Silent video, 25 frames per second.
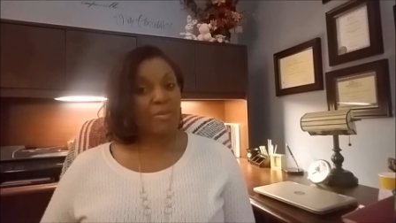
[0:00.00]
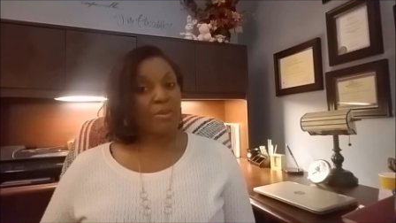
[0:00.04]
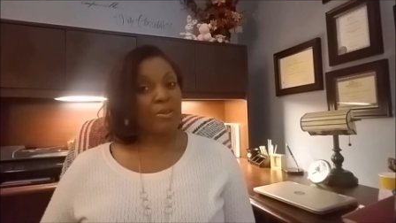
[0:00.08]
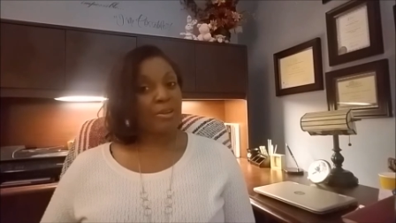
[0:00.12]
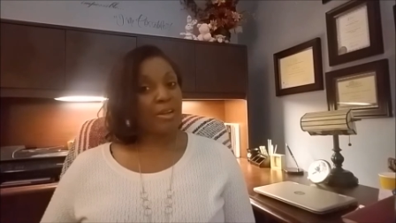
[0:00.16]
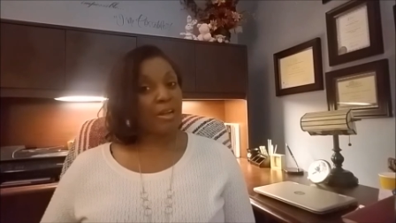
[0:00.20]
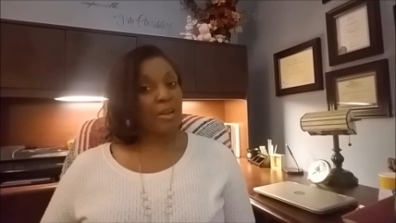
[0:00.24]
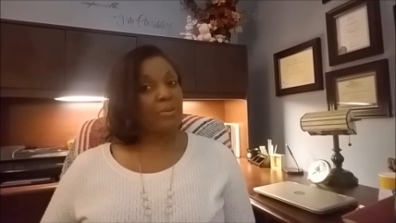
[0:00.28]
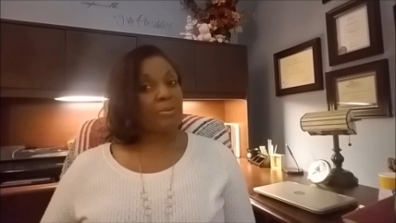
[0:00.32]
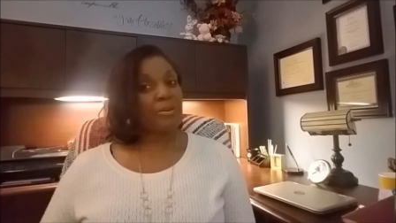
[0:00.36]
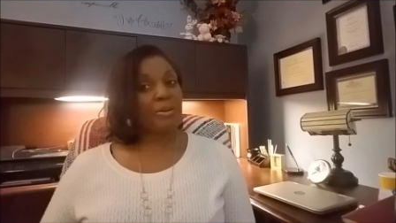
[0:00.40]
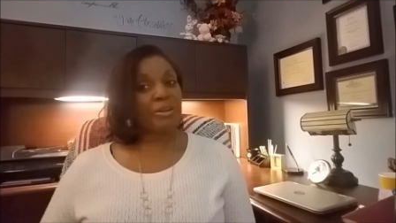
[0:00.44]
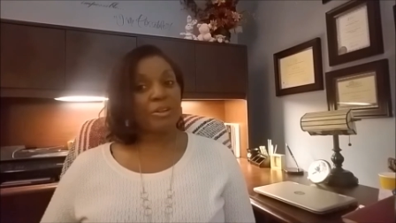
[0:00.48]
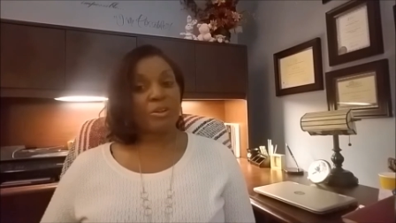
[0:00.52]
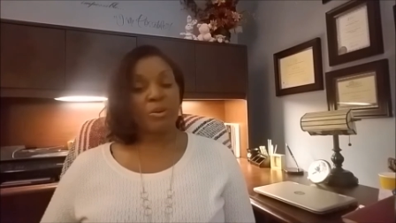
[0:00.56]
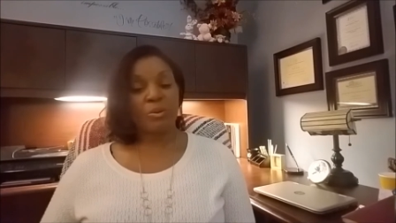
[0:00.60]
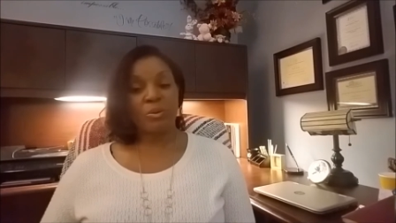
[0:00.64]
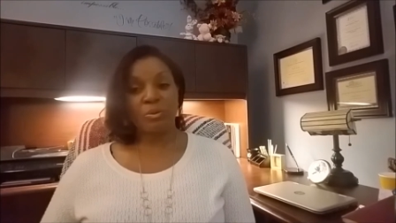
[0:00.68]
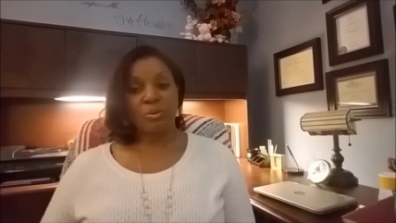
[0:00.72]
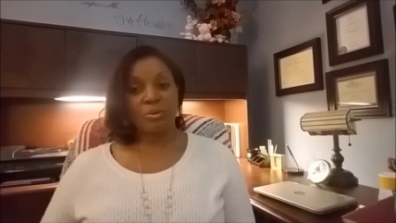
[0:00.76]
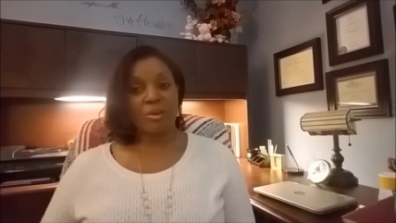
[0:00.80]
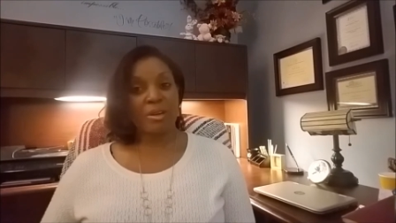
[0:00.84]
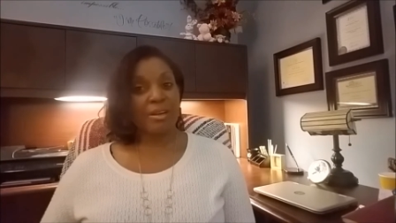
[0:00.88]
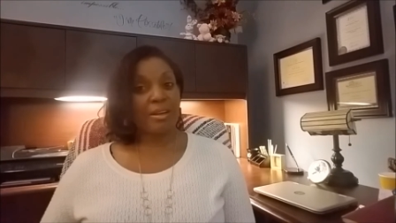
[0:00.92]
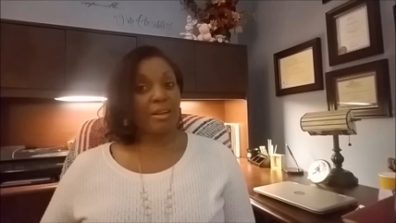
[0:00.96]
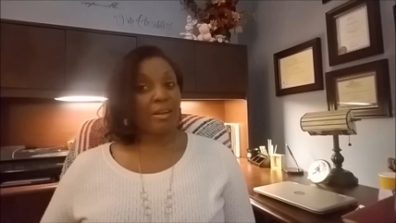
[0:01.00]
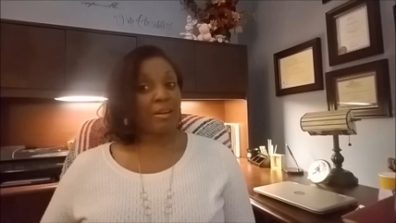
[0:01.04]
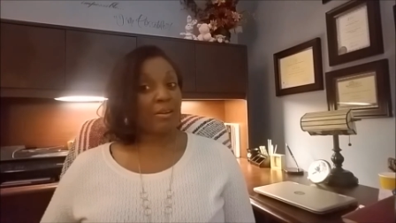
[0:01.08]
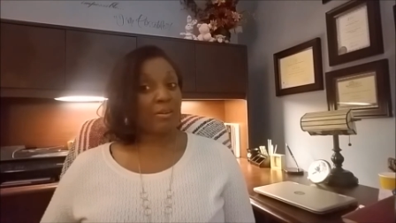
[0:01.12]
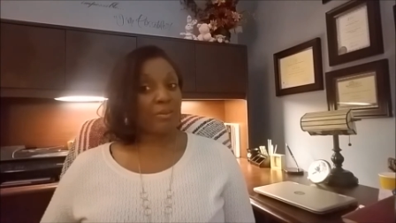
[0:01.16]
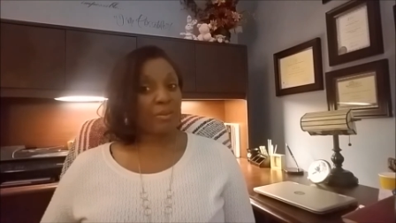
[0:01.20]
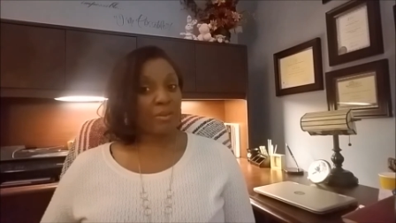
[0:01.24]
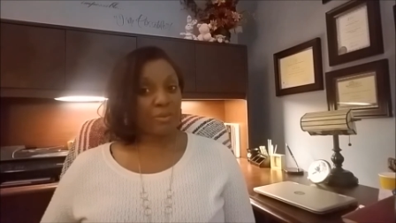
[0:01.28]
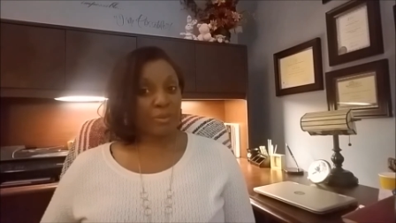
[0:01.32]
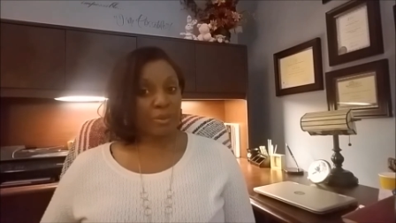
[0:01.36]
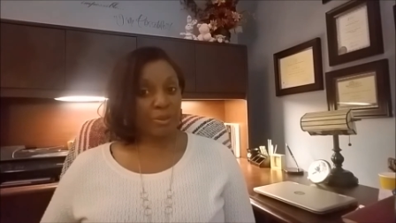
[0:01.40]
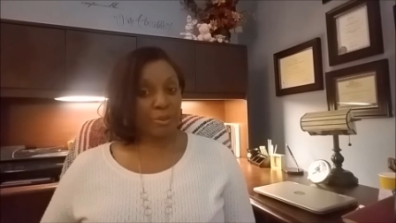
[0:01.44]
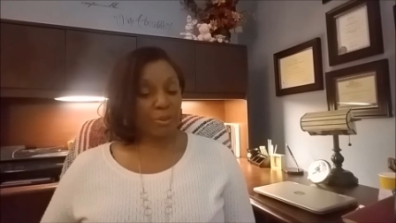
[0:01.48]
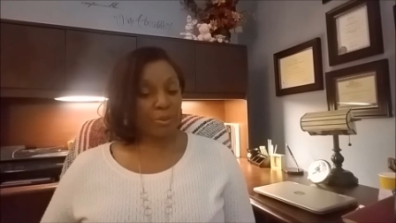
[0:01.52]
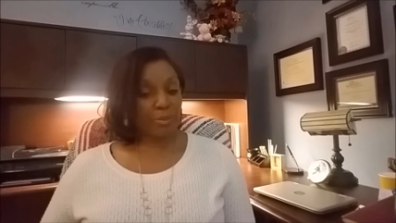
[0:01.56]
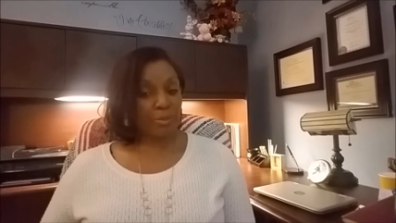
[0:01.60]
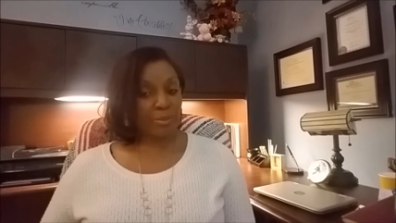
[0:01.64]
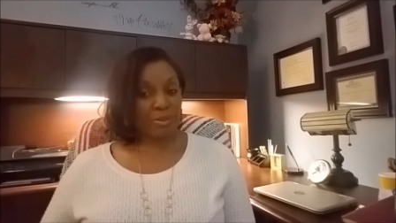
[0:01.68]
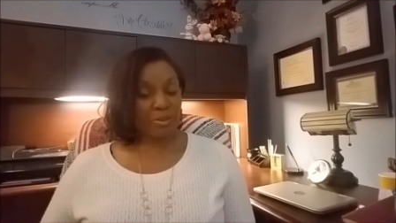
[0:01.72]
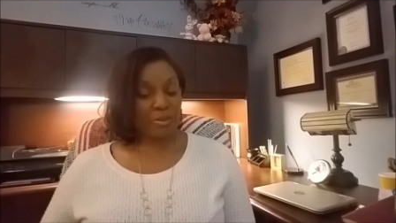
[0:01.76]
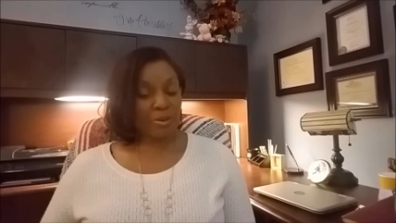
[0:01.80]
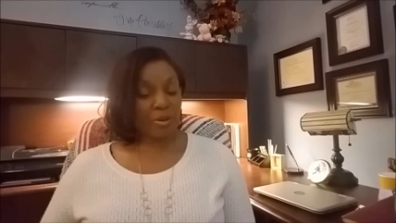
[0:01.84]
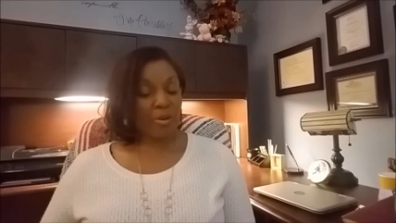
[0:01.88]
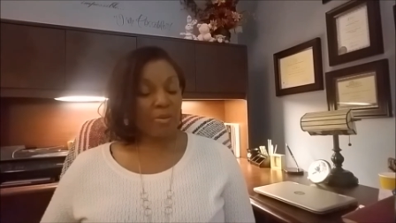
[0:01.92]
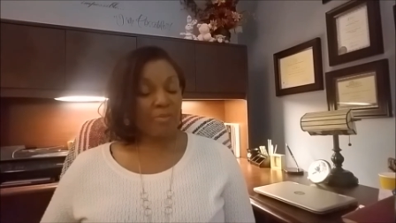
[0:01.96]
They're not ready to run out of the
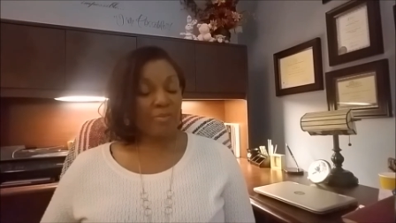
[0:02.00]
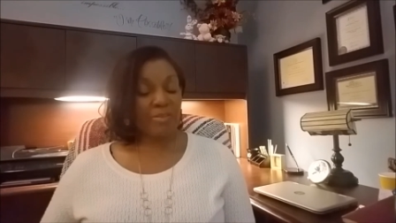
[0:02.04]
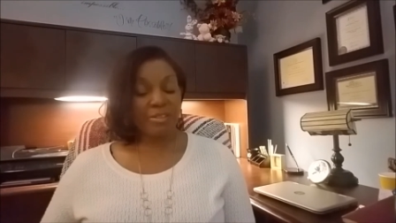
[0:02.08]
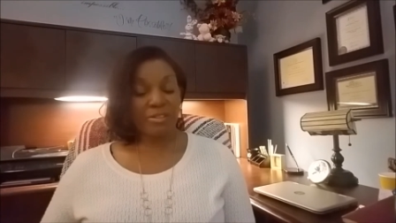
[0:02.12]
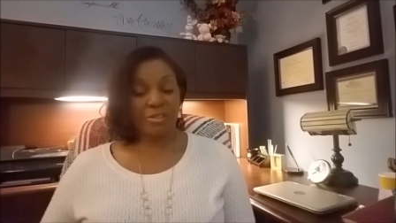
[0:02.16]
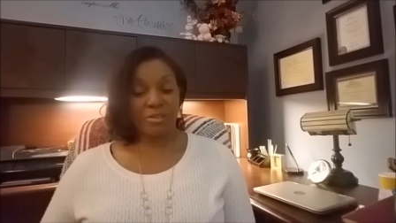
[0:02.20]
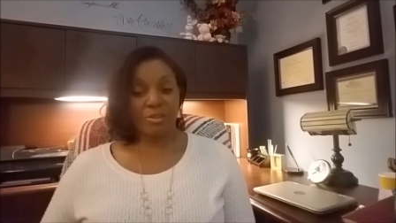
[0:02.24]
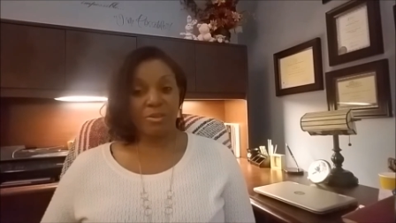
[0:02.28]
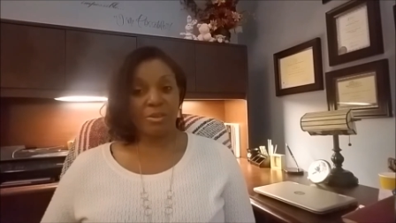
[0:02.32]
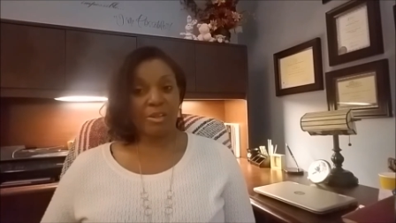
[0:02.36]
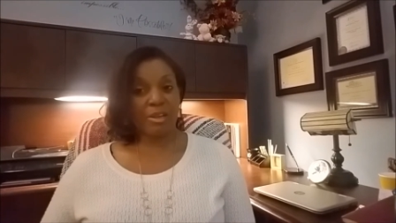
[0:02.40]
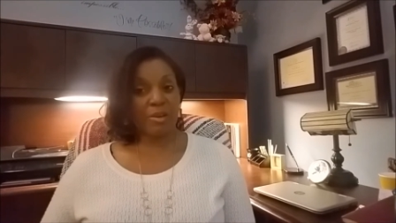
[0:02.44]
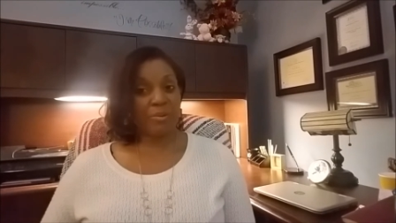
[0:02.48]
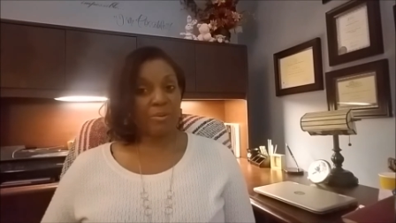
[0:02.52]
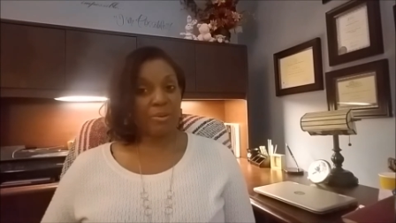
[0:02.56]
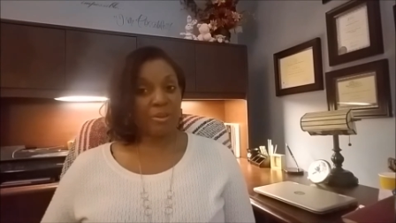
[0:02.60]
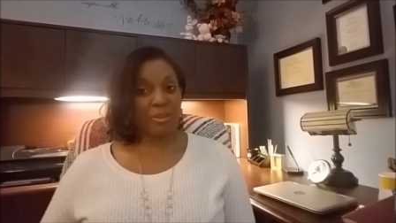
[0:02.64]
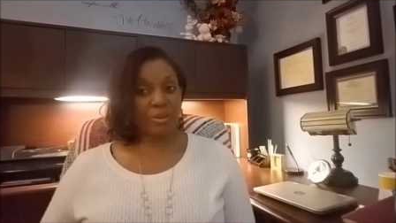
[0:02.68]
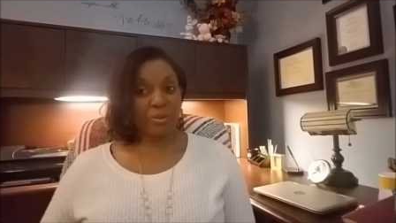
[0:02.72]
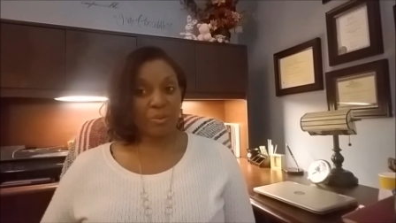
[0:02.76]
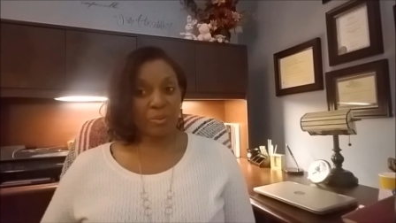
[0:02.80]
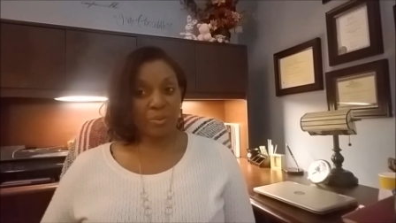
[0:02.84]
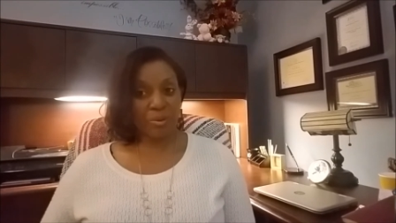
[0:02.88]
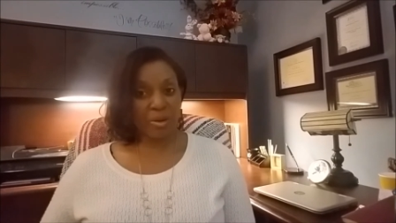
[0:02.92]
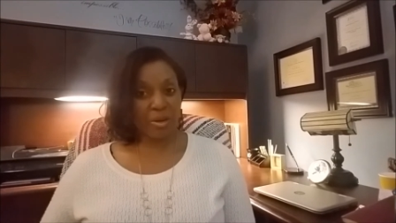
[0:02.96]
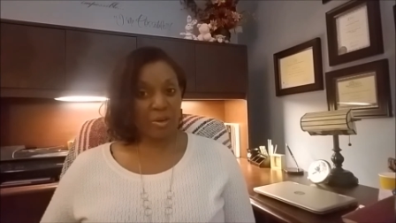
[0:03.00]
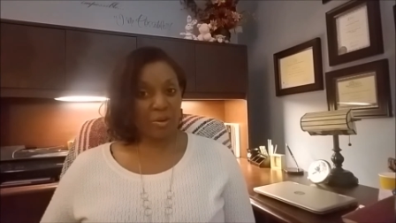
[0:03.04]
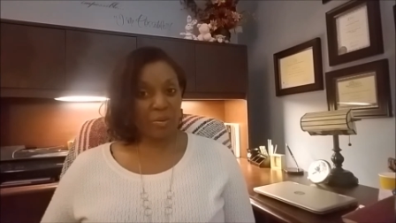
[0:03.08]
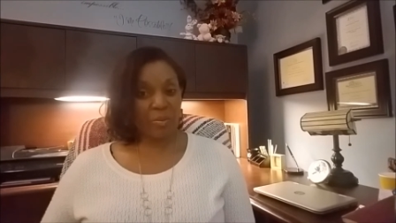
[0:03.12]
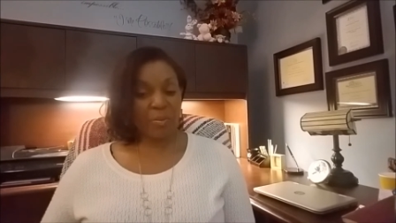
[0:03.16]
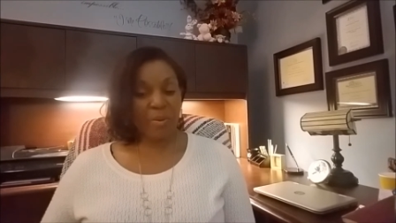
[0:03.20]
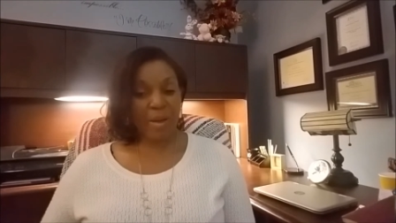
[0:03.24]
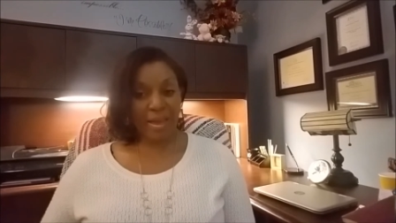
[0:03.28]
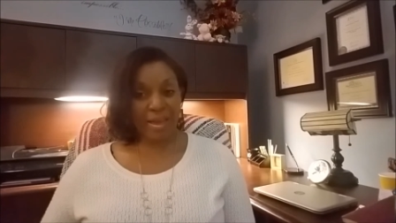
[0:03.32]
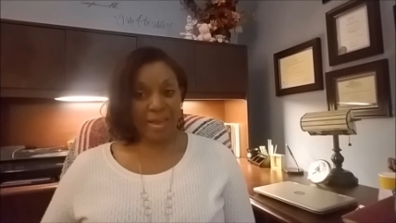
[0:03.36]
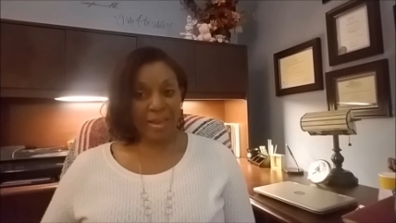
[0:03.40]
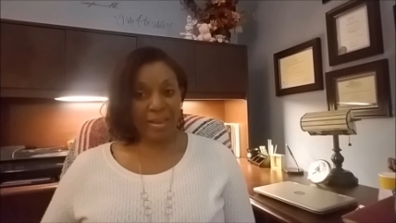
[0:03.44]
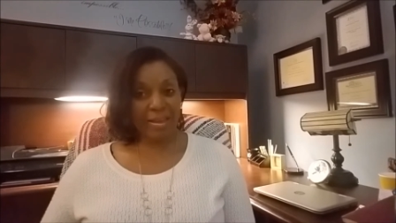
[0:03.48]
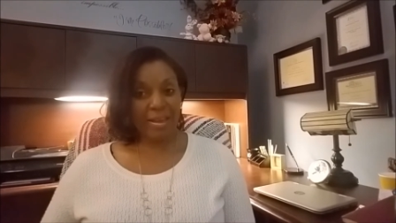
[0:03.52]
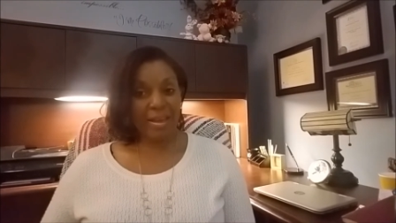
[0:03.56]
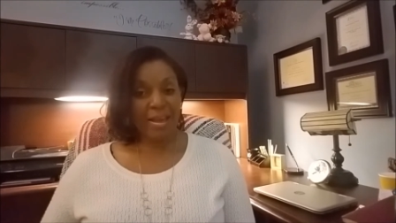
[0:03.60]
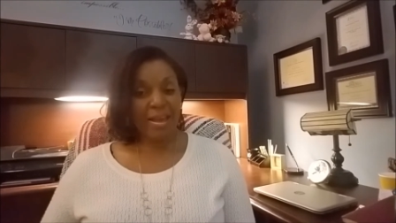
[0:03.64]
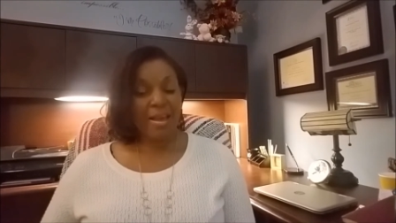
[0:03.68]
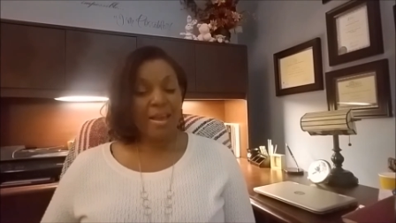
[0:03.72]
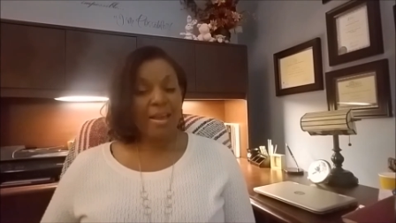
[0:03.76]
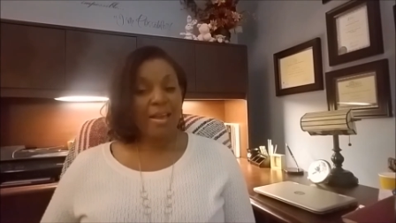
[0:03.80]
therapist's office. They're not ready to run away.